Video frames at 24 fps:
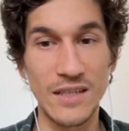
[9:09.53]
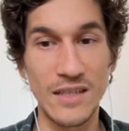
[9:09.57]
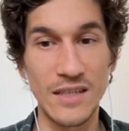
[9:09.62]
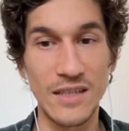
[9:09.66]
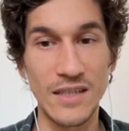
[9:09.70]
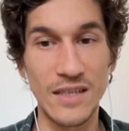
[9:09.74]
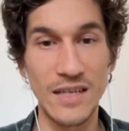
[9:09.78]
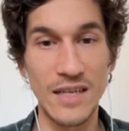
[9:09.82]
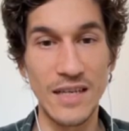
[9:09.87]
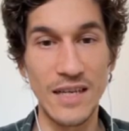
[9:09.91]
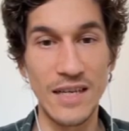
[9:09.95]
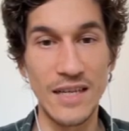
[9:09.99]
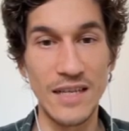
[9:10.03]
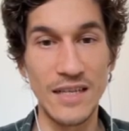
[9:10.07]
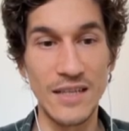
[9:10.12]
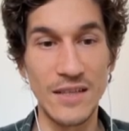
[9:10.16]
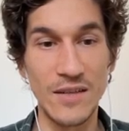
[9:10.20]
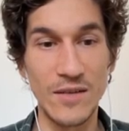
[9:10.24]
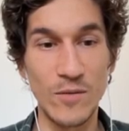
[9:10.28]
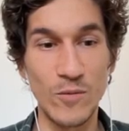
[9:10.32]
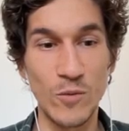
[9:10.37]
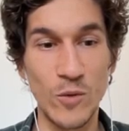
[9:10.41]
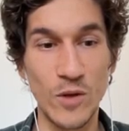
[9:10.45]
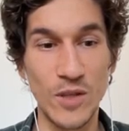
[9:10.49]
And
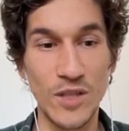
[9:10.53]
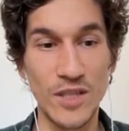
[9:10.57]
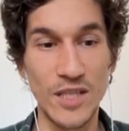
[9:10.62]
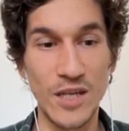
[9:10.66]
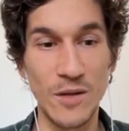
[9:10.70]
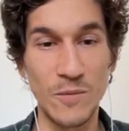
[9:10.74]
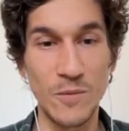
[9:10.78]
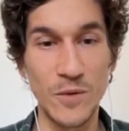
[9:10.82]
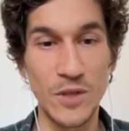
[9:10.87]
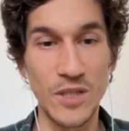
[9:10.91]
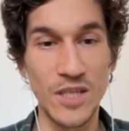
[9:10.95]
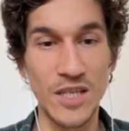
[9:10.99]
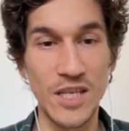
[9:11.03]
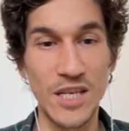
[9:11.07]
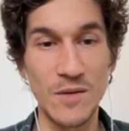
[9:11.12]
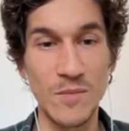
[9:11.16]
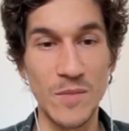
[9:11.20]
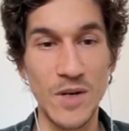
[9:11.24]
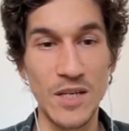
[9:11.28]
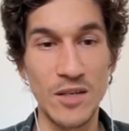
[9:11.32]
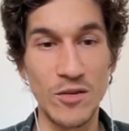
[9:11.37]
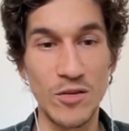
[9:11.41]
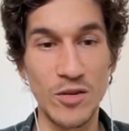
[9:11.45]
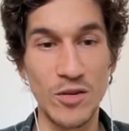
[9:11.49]
what's up with him?
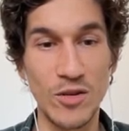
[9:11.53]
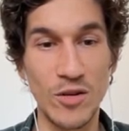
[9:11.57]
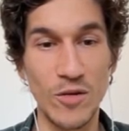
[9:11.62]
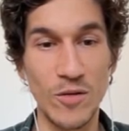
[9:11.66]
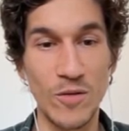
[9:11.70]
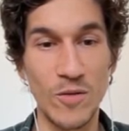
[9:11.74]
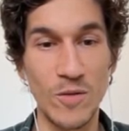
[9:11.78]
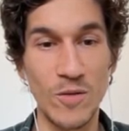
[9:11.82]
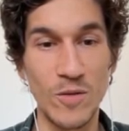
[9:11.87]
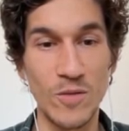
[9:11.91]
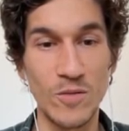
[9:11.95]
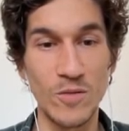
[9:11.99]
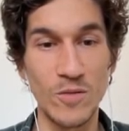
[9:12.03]
I don't know.